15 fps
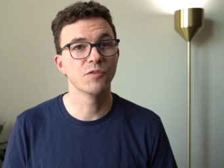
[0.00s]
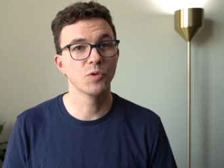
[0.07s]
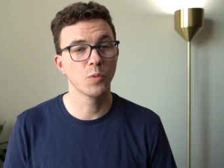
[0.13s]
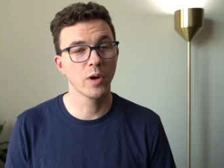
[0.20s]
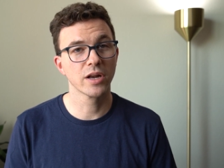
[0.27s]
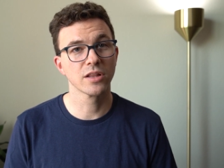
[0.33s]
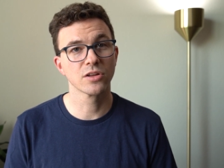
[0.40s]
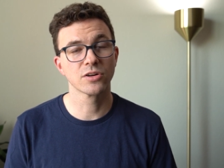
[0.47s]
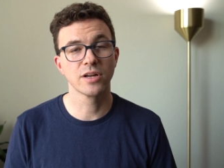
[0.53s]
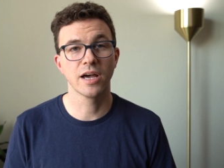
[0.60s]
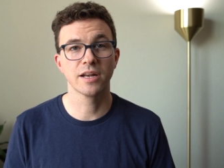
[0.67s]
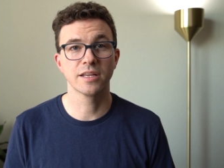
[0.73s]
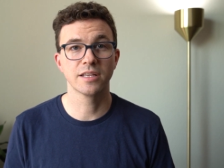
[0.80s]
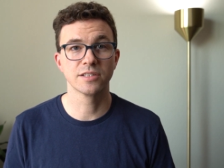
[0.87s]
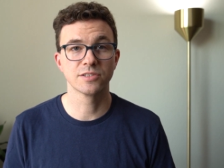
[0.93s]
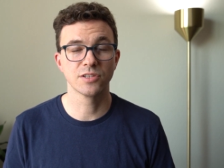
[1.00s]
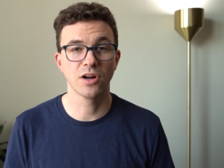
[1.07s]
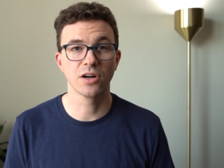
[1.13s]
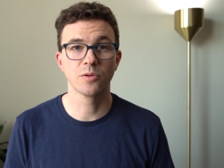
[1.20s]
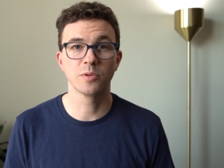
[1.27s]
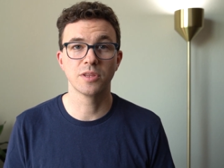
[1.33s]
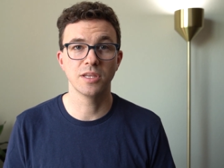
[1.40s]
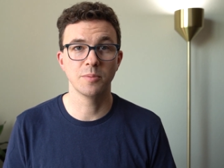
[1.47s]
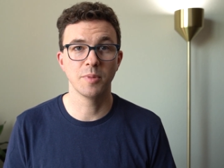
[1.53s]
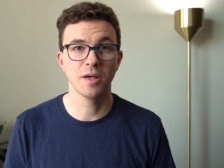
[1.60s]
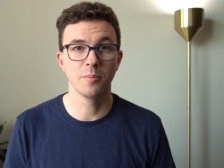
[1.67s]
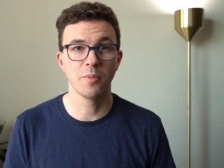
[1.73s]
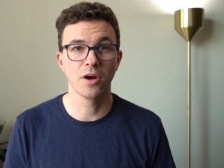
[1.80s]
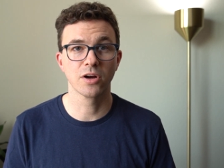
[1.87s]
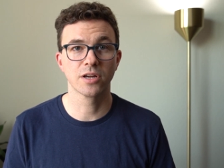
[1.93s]
If you want to learn how to get started with
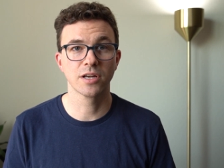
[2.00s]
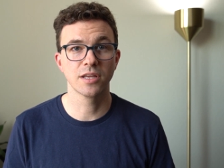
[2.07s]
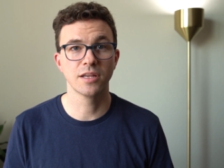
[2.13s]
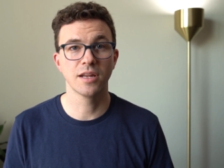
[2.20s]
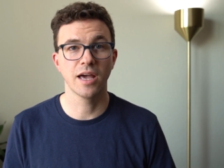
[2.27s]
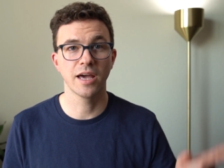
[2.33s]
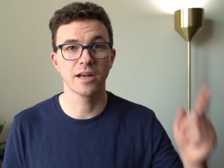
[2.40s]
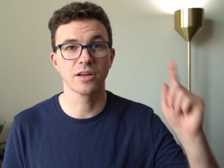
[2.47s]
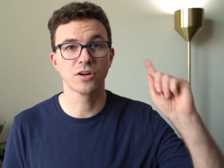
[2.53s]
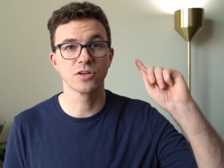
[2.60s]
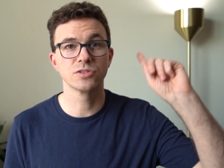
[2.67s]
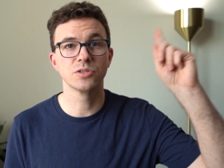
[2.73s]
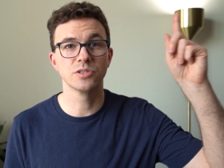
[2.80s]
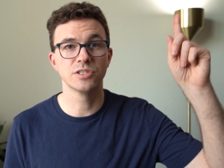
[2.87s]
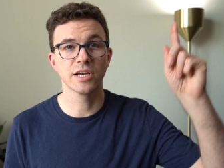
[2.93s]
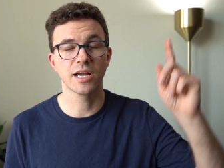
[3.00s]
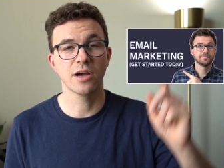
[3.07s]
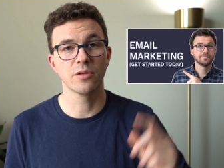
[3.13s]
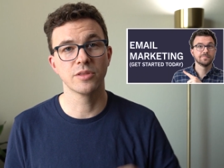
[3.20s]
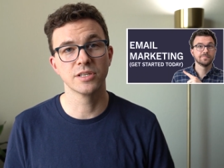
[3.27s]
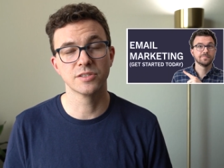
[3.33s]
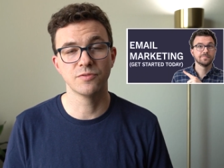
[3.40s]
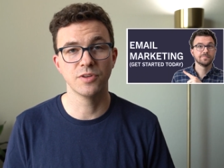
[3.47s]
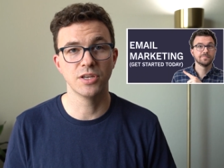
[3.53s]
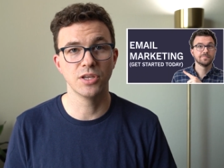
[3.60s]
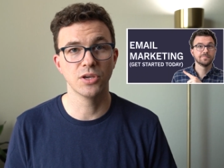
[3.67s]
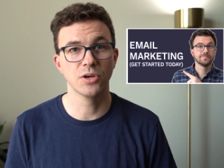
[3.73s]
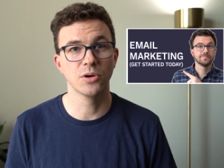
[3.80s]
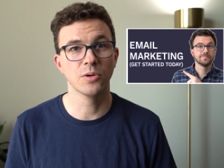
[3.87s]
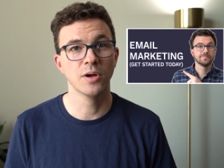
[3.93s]
email marketing, I'd encourage you to check out this
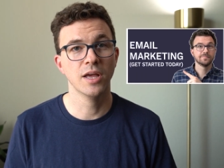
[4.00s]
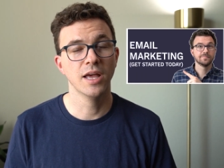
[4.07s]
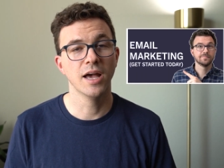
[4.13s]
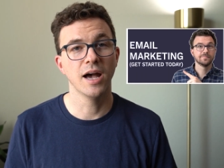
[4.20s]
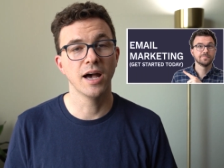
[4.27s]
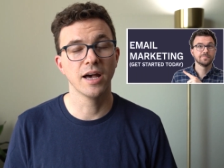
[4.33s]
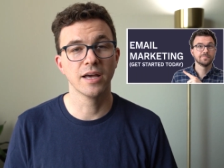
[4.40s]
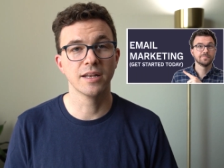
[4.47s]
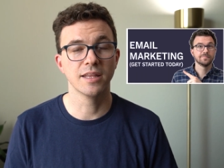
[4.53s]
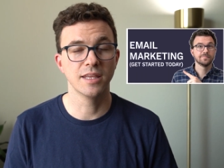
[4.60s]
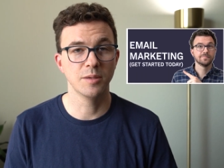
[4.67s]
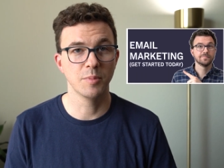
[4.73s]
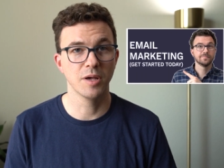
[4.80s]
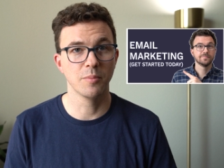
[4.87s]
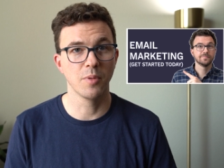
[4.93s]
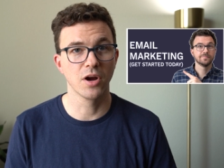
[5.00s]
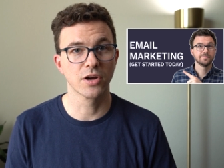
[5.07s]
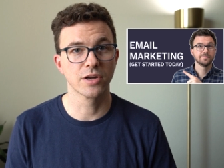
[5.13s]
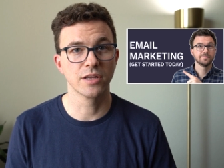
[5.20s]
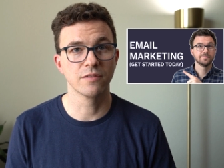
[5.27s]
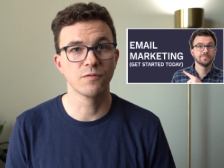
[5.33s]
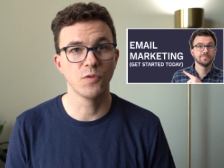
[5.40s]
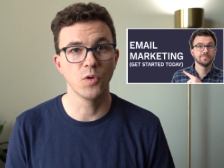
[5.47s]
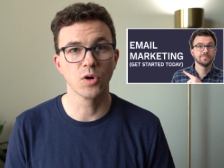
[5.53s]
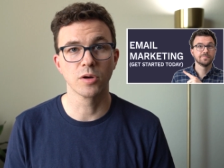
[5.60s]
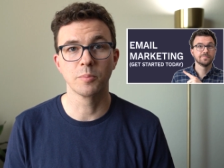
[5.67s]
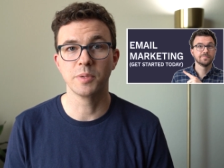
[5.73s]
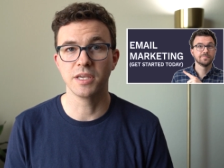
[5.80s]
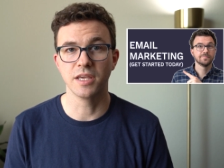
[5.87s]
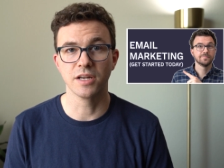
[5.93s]
video on email marketing
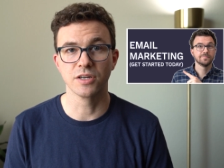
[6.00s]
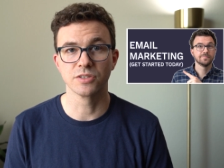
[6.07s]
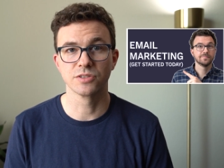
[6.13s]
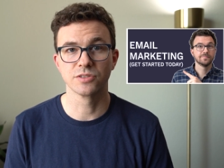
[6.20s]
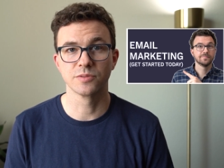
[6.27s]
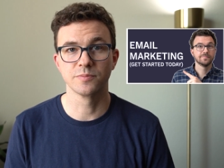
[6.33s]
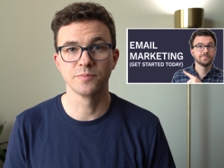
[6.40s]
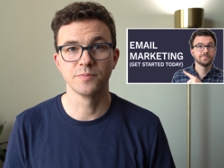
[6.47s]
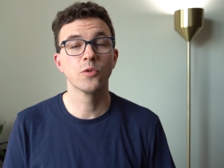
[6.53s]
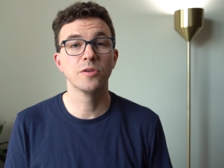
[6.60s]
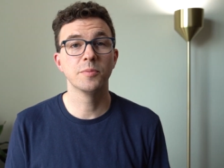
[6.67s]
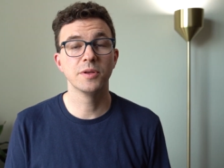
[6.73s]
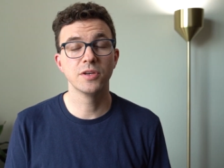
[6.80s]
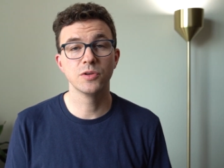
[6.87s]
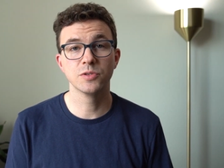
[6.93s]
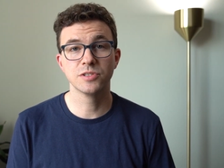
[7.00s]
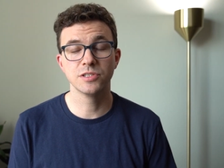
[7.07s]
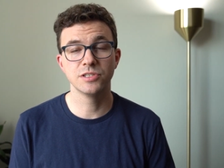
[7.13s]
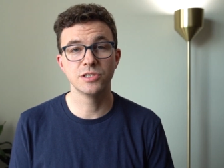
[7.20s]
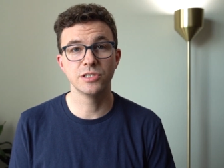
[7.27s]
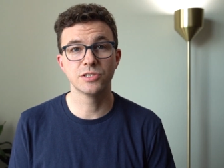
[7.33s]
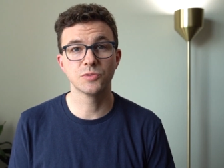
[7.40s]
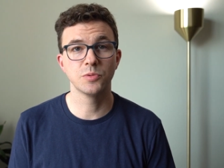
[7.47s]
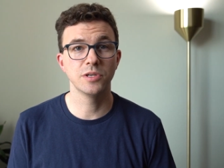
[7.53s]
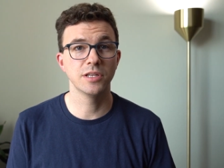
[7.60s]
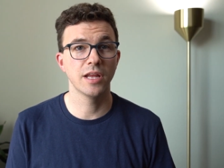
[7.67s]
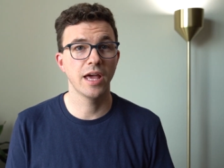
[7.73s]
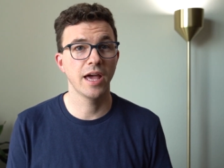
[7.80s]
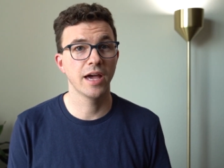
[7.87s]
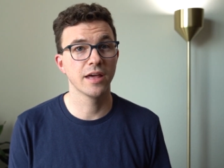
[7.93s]
for beginners. We've been using G
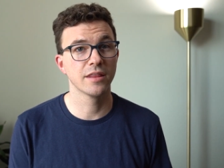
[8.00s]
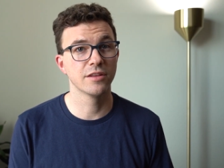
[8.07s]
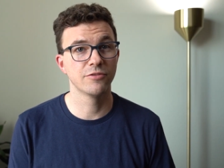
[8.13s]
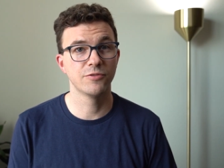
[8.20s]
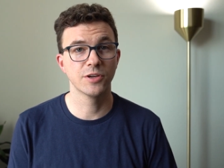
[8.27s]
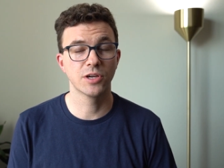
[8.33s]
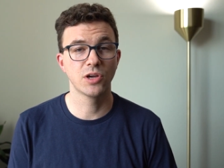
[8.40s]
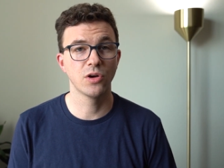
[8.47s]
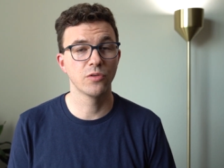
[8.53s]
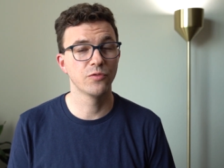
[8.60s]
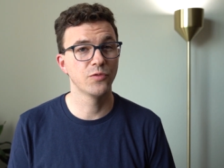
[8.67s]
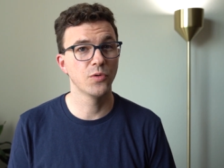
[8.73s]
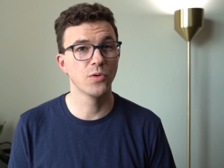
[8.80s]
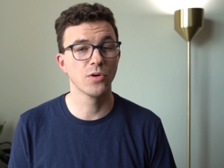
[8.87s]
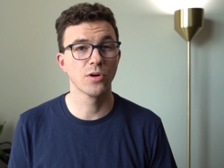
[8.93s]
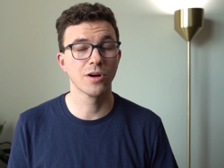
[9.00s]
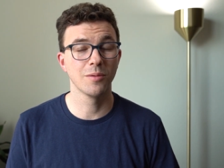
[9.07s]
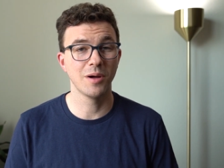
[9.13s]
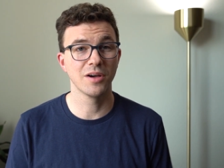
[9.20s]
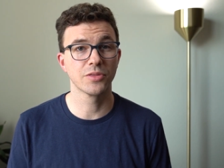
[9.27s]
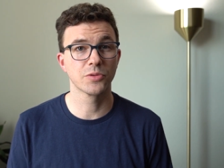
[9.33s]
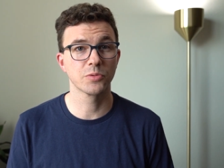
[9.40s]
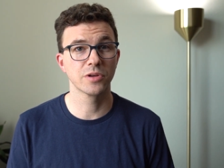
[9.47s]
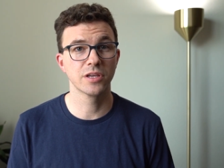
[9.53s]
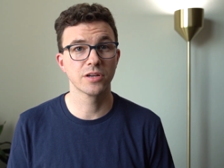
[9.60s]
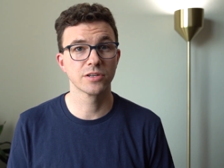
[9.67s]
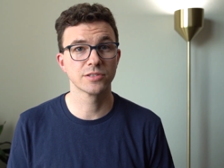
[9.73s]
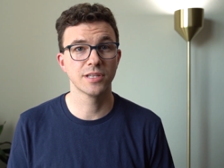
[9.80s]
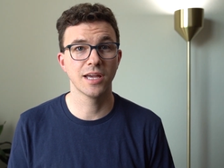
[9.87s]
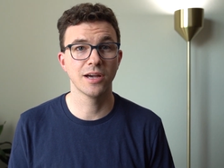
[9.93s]
Suite at TheFigCo for about three
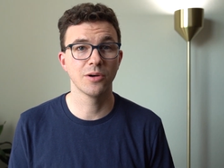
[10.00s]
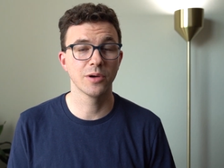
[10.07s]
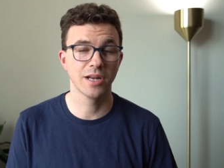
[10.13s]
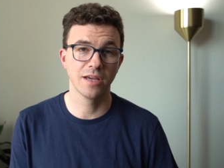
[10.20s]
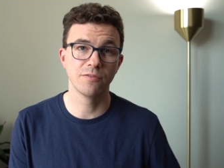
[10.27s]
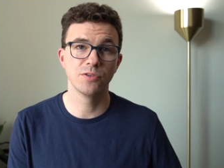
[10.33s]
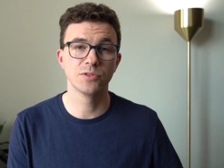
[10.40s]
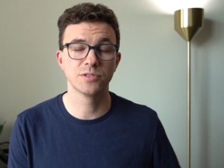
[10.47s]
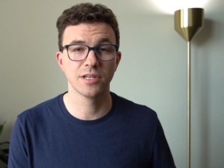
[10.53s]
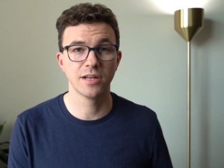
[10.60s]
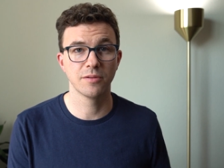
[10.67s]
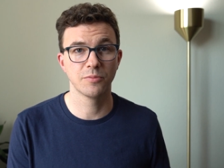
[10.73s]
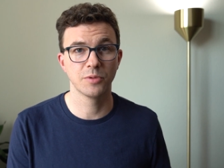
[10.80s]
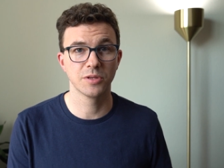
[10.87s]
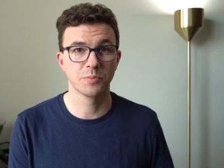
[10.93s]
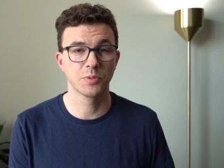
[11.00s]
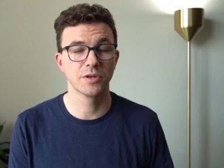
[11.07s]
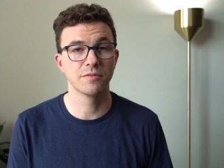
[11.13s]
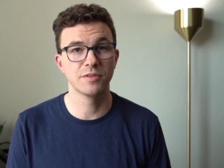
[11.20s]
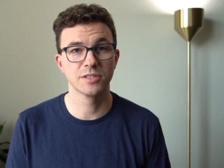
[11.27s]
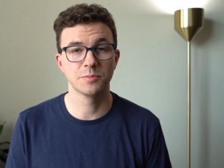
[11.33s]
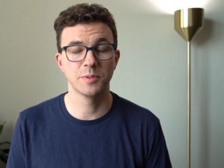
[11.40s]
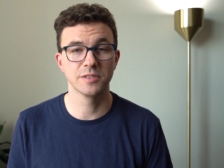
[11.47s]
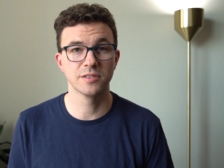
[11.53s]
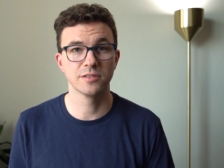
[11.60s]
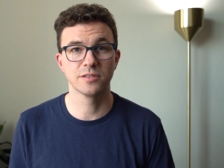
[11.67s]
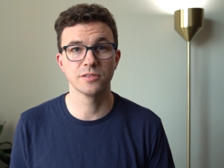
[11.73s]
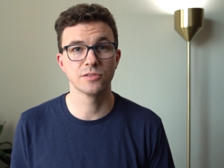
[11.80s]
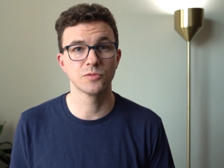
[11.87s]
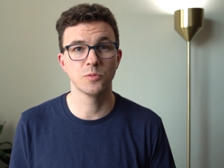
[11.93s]
years now, and I've used it with previous
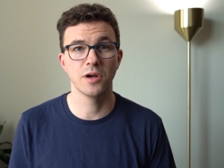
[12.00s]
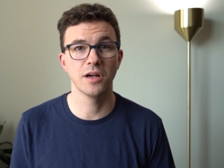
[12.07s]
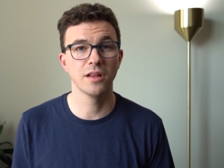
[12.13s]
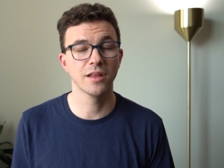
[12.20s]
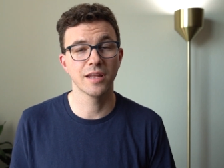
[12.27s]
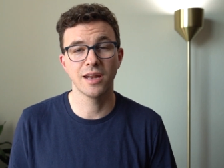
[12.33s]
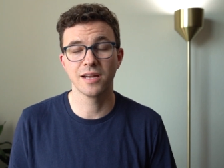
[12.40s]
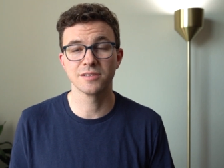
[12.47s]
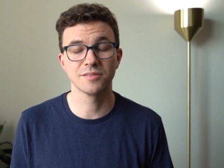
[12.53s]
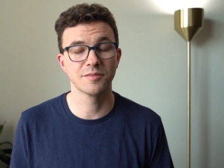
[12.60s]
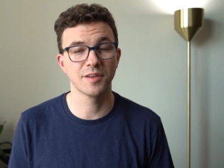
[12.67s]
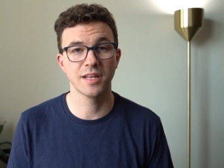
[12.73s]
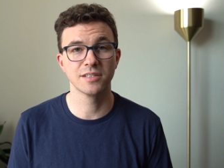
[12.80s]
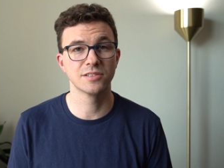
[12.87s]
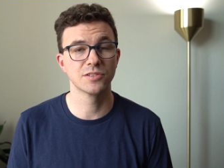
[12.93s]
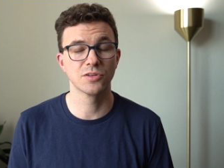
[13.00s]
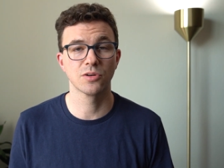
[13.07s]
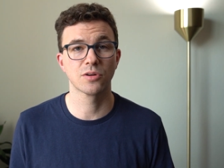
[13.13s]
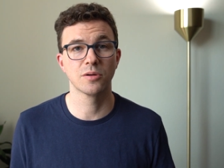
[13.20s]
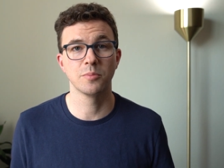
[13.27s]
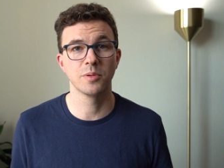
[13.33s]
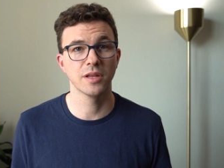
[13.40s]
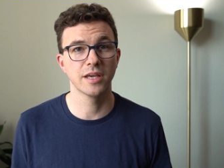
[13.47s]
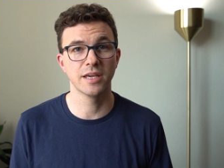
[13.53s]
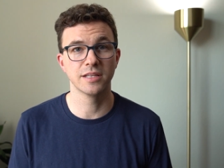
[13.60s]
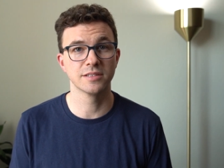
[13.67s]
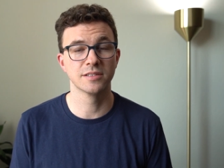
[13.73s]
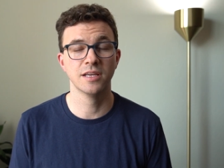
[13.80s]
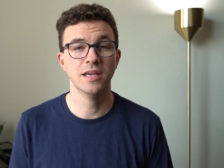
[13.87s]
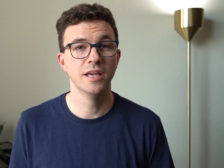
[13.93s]
businesses as well, and honestly, I've had zero
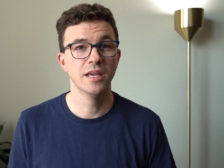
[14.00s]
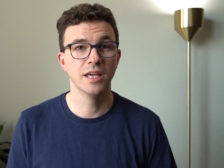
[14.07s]
complaints,